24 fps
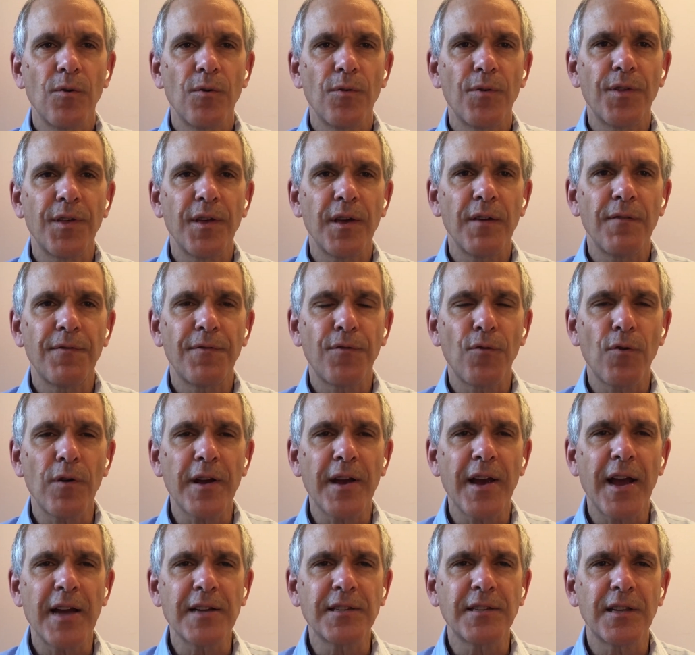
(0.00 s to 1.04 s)
The
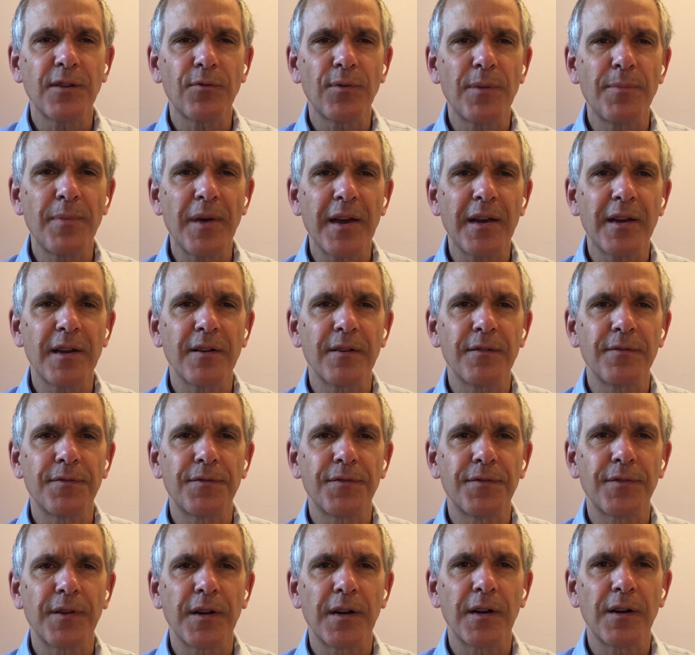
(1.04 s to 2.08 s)
forecasts that we make
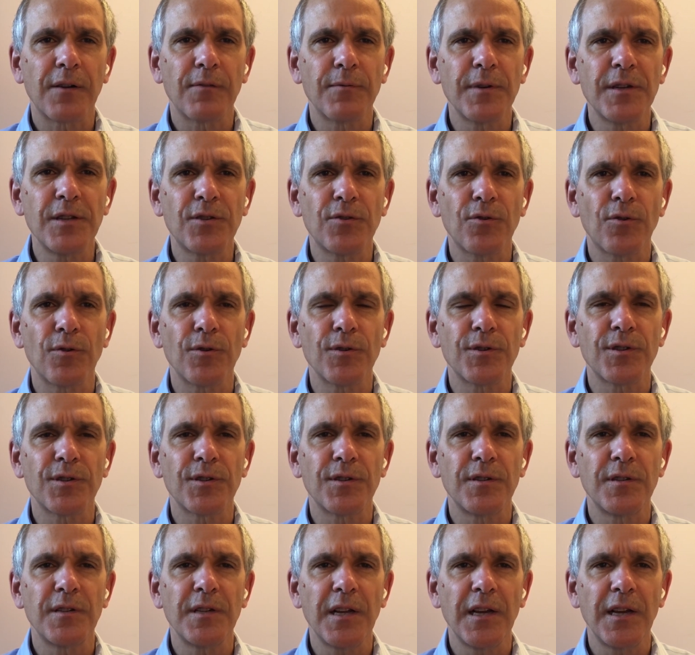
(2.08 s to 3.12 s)
of
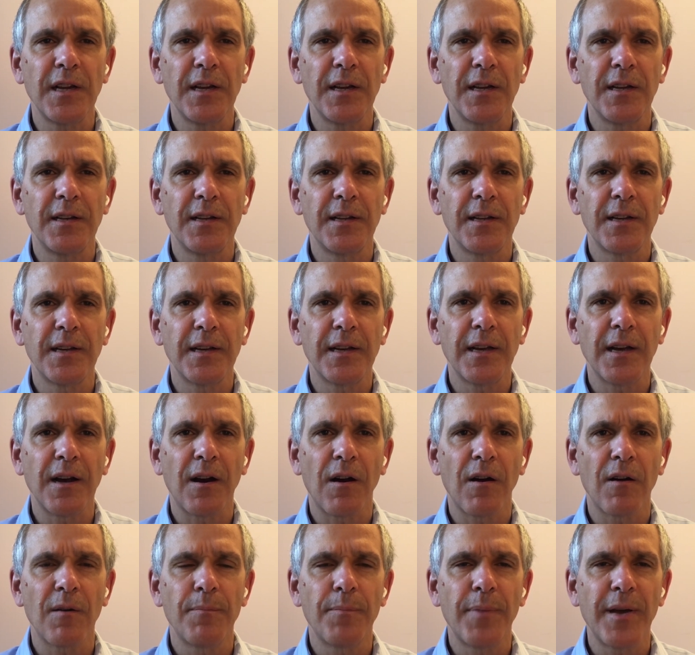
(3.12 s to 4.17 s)
resource need
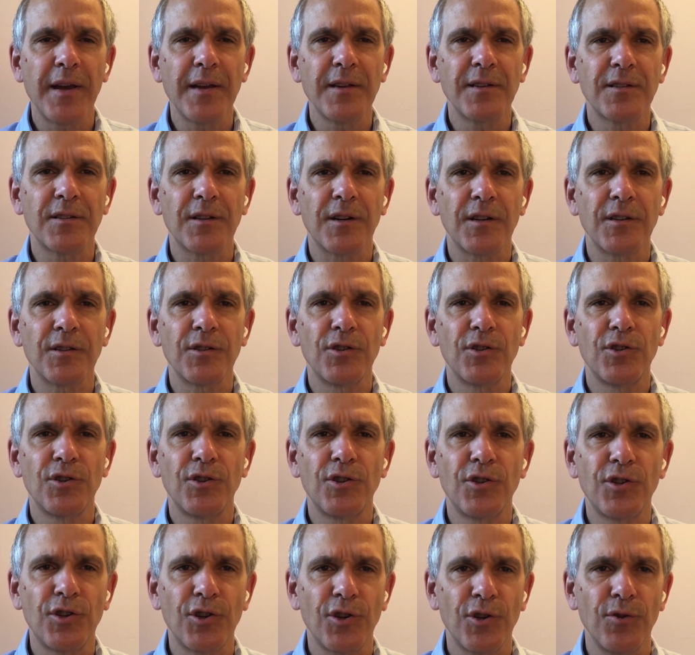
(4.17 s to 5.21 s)
are based on
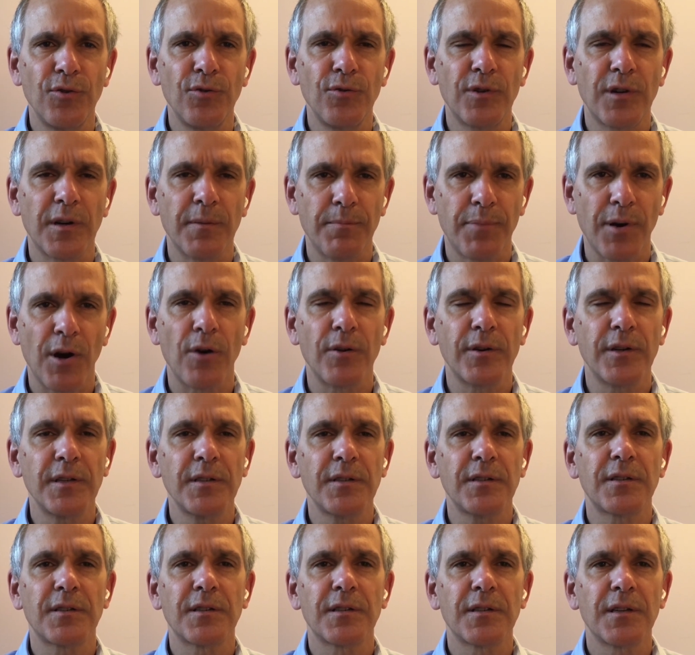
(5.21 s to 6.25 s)
two
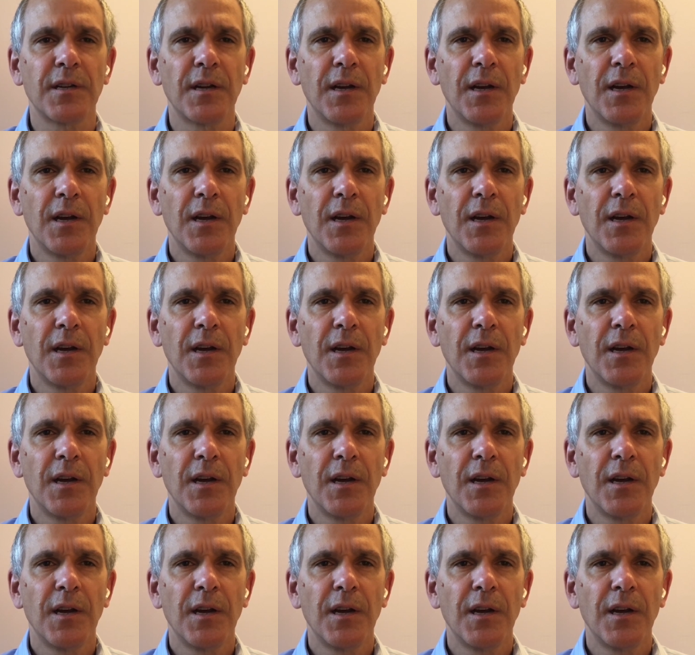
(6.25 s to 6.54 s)
components.